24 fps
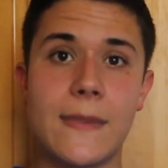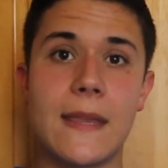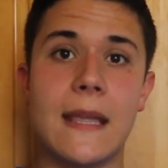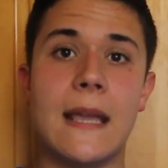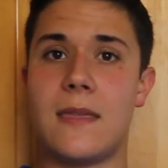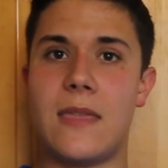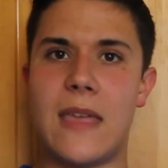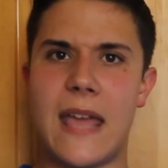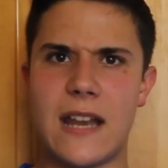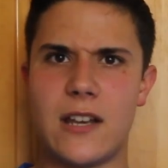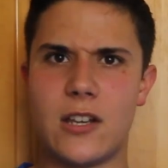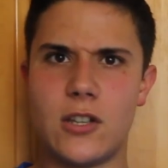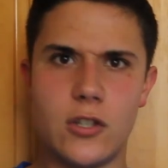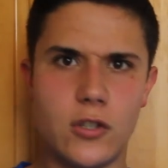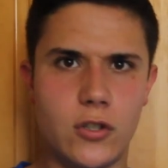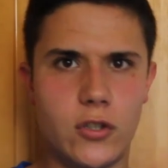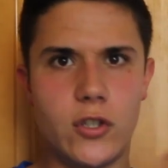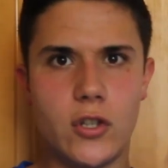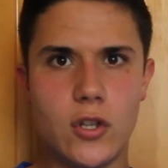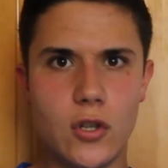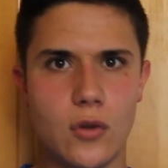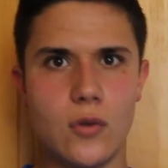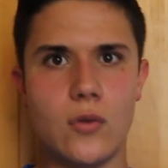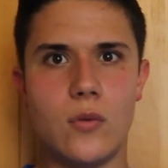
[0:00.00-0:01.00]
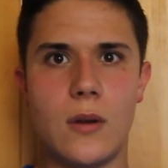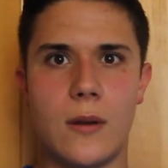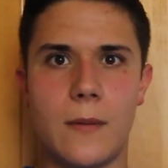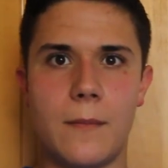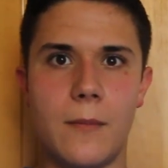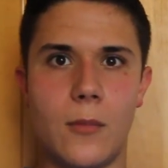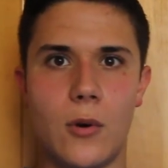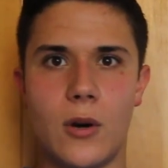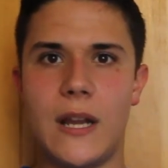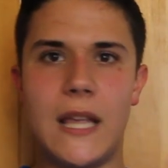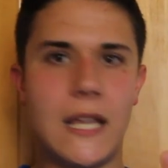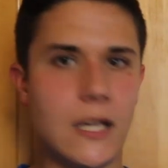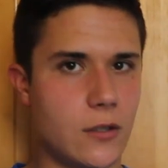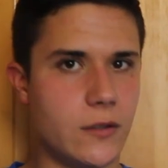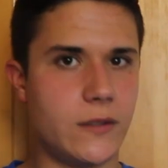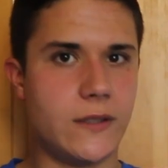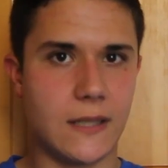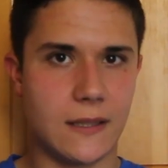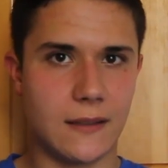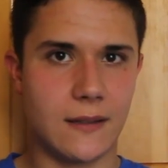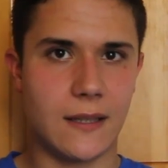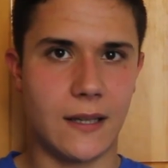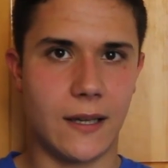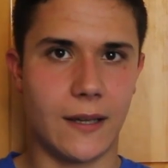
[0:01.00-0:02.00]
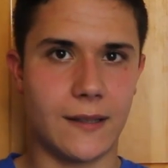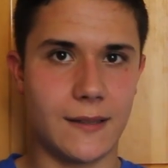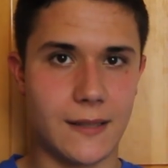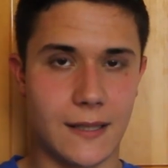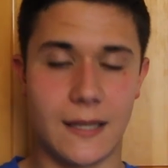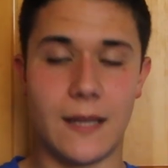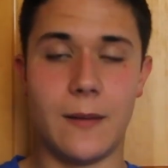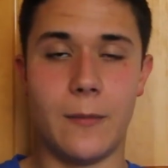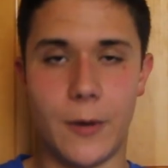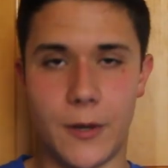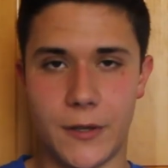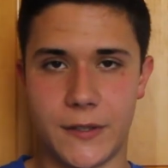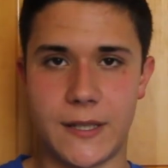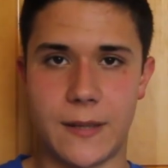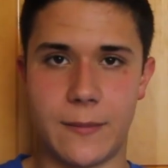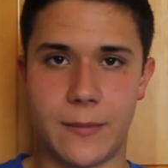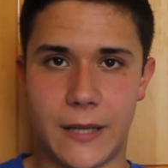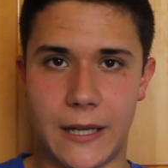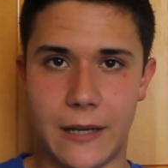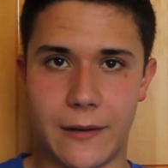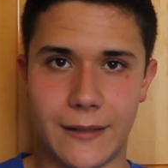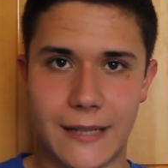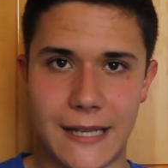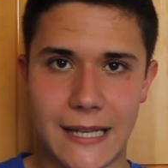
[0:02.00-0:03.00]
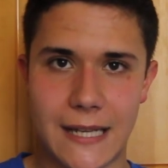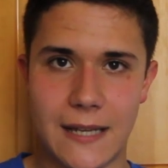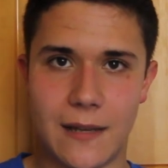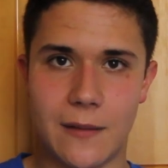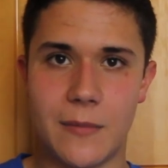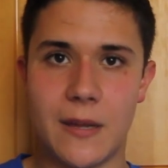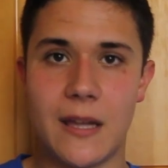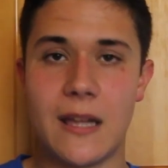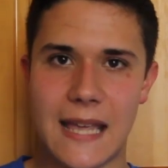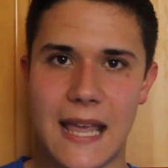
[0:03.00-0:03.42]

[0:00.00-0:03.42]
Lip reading: that do more interesting things in the multiplayer game.